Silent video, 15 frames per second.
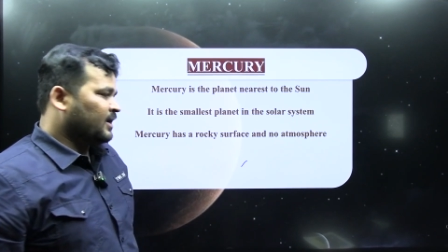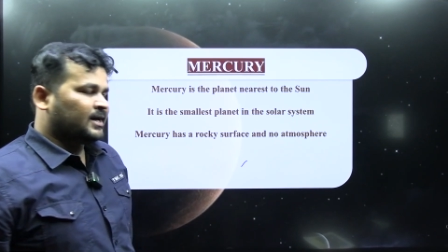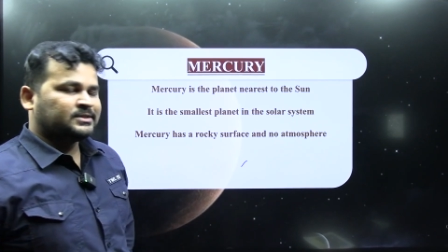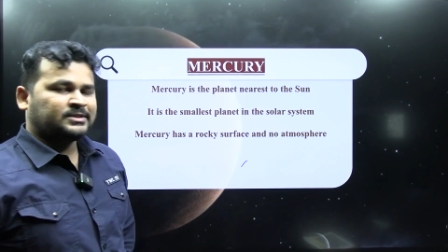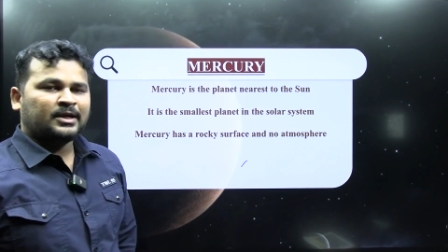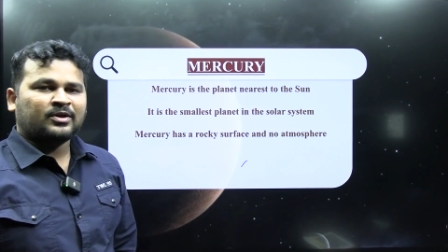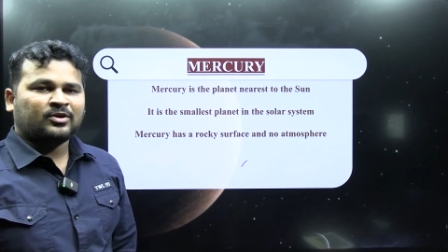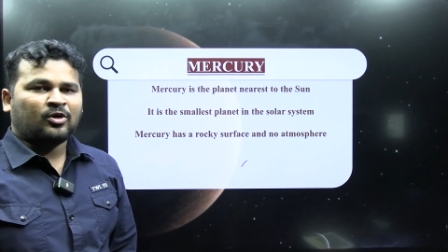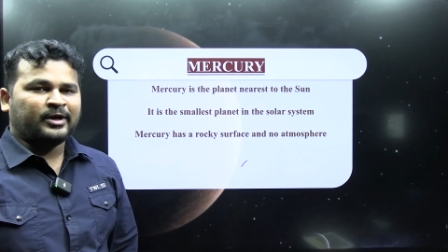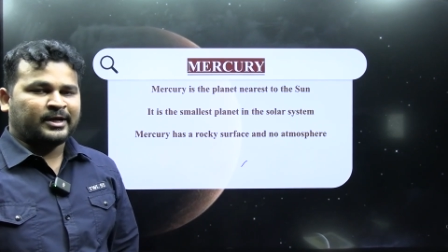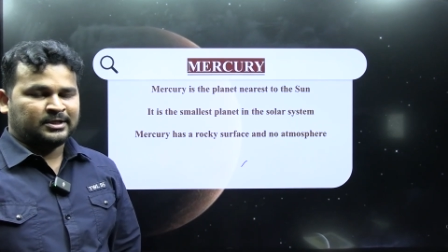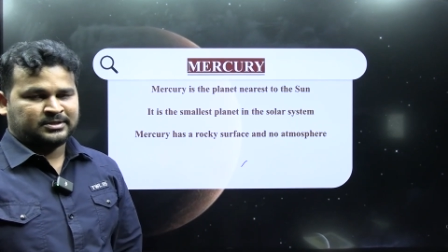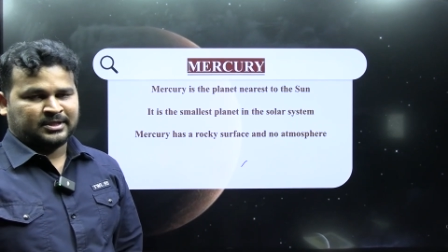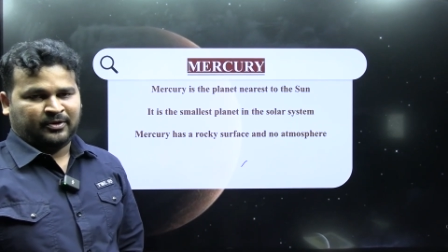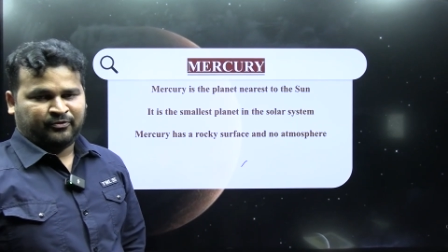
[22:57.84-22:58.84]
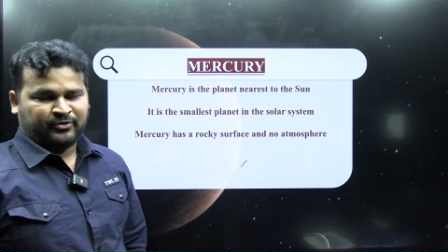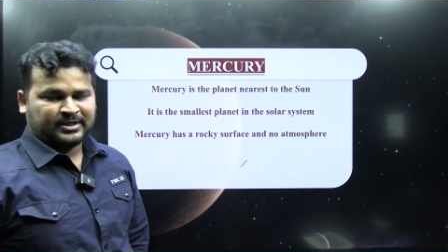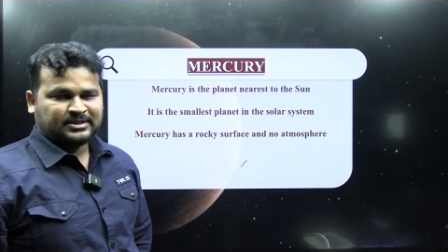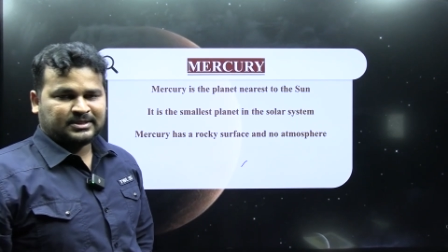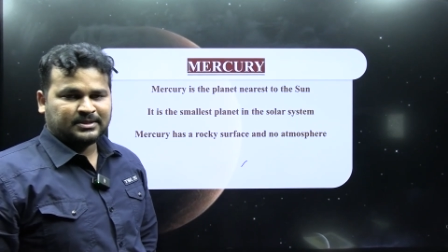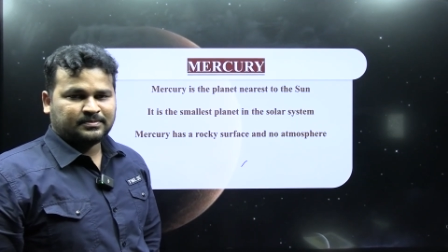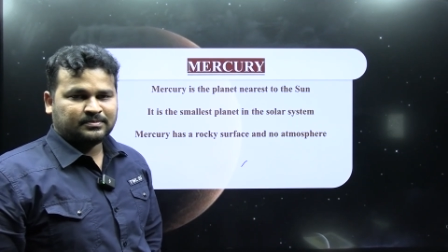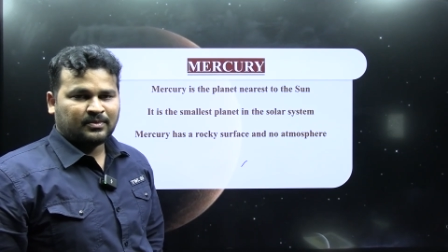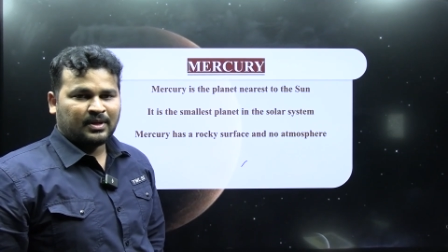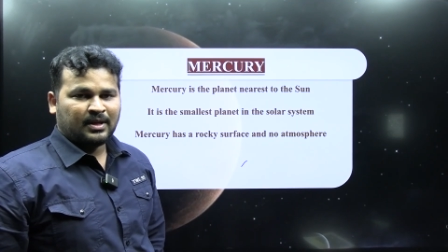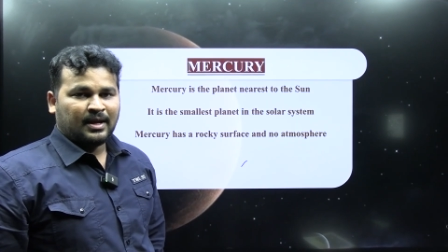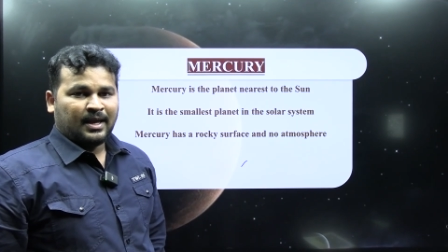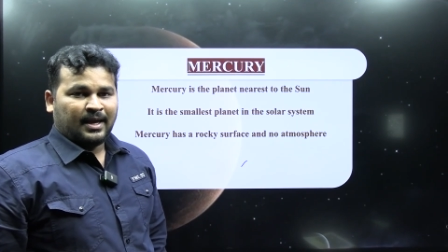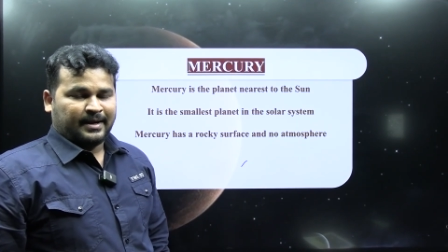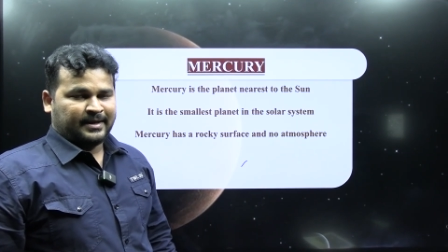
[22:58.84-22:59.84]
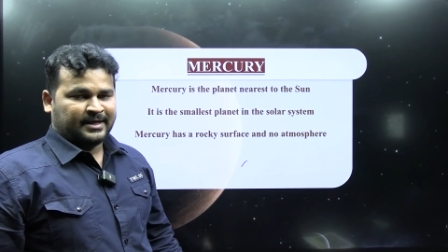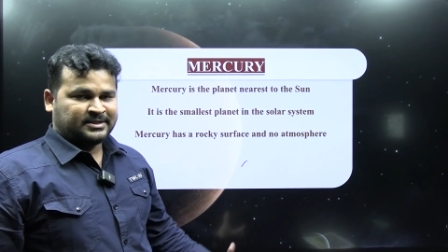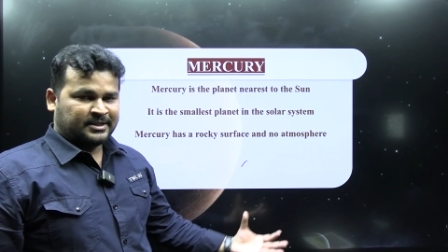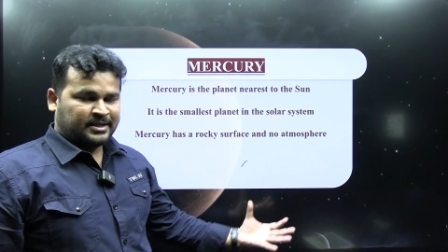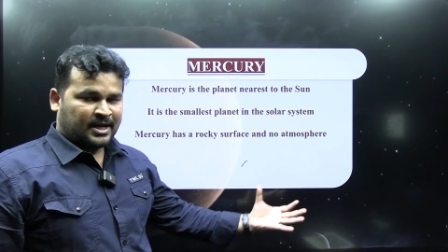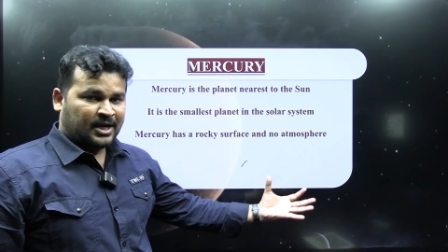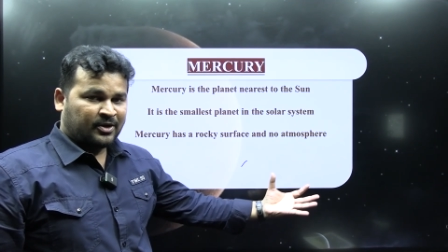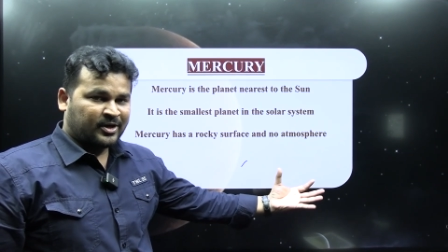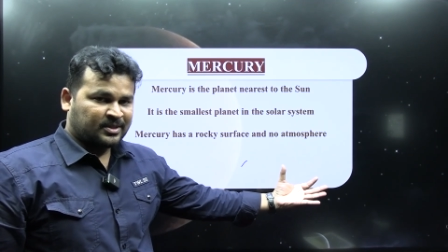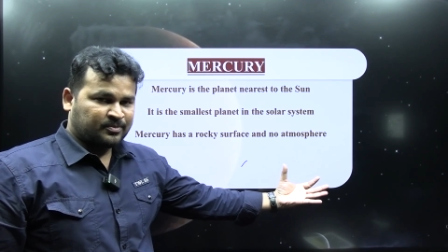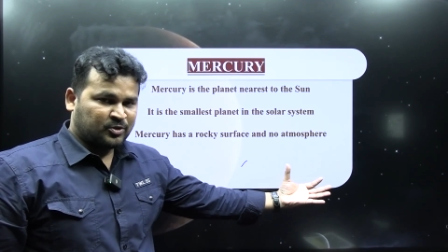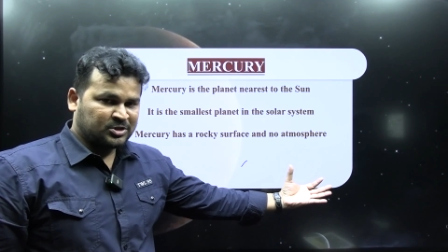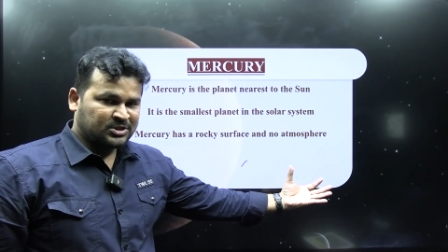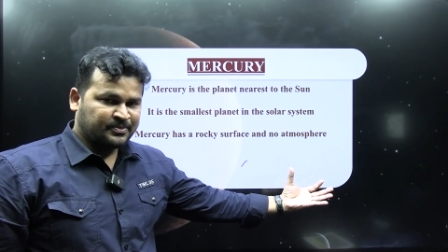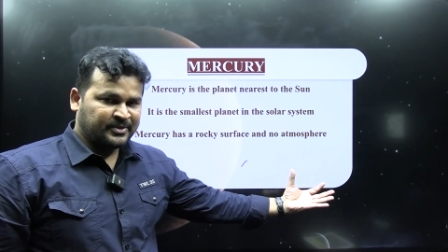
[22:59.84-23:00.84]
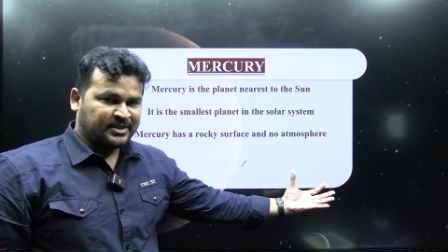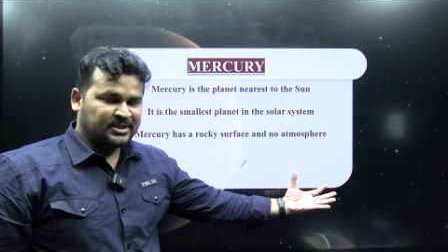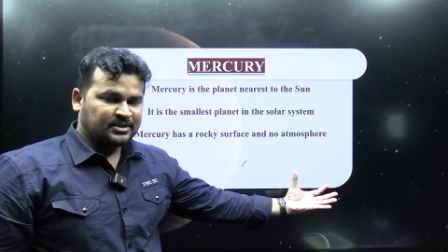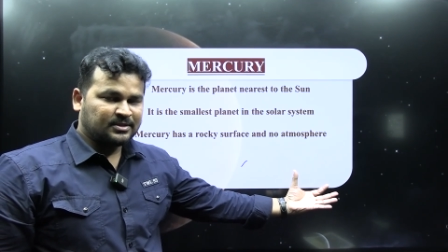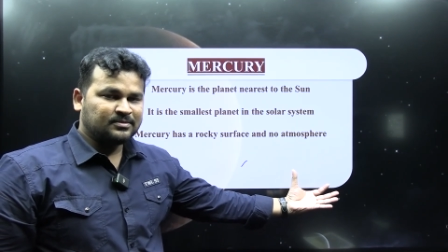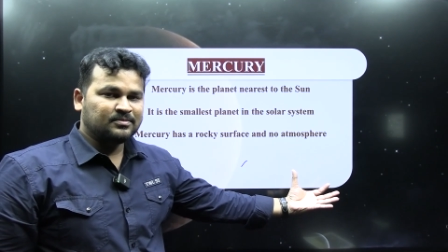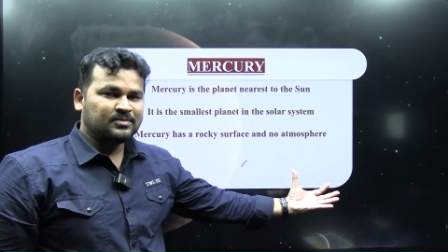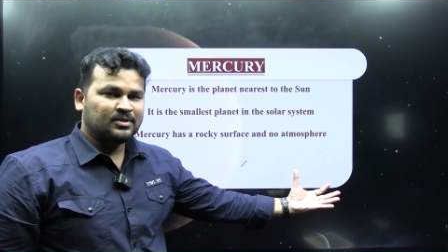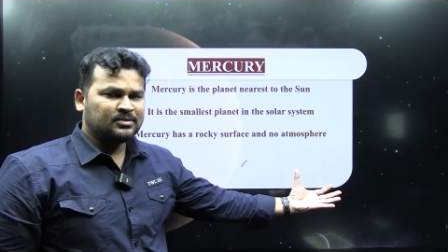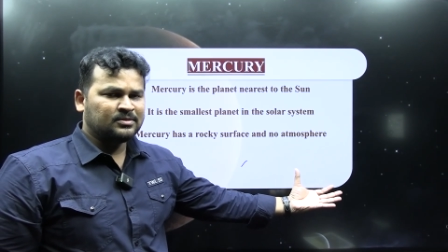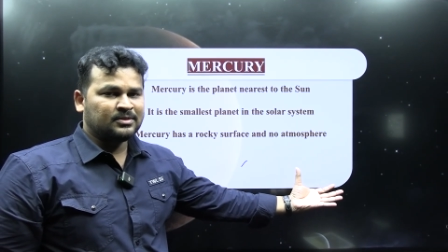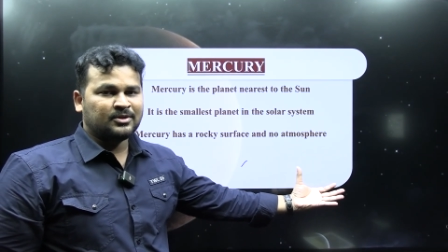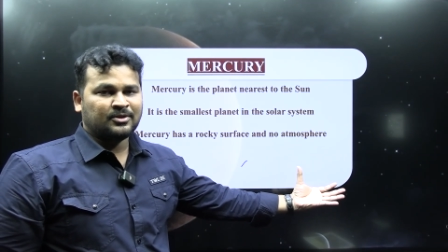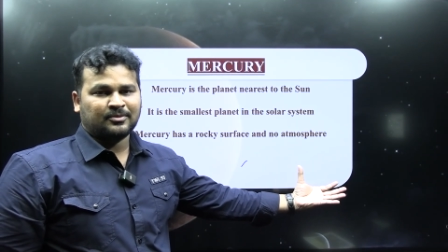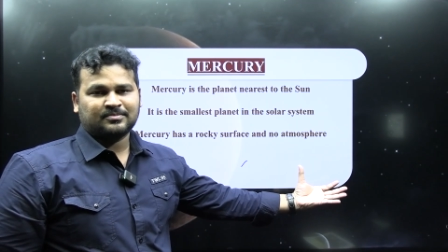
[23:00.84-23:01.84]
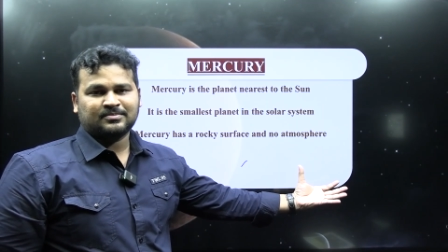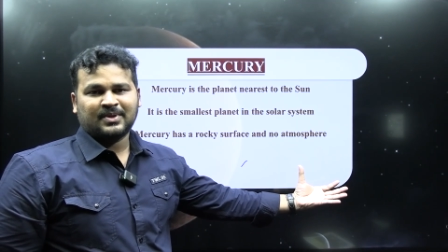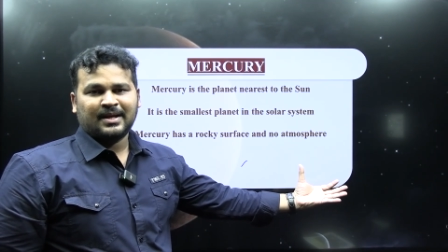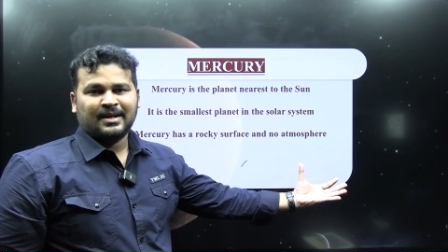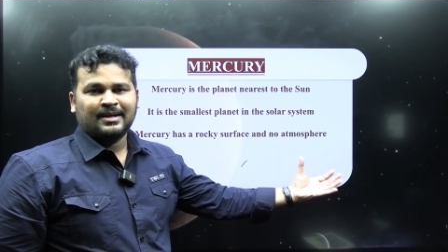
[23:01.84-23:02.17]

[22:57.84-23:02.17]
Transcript: has a rocky surface. Does it have atmosphere? No.